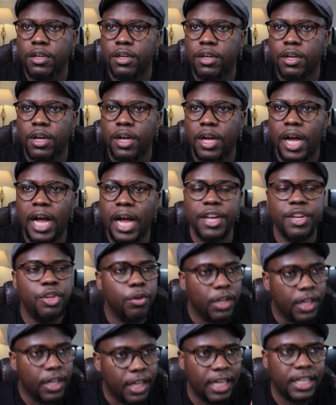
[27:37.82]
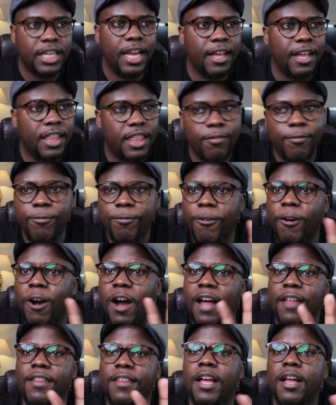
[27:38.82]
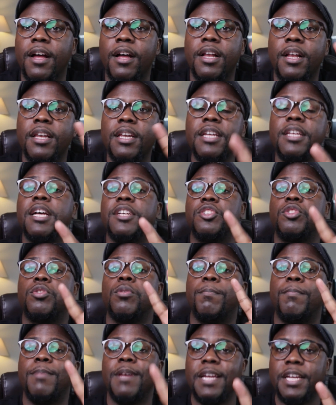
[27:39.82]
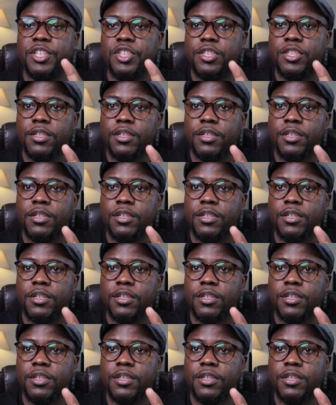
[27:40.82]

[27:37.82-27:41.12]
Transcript: And you get like 4 other leaders to pledge.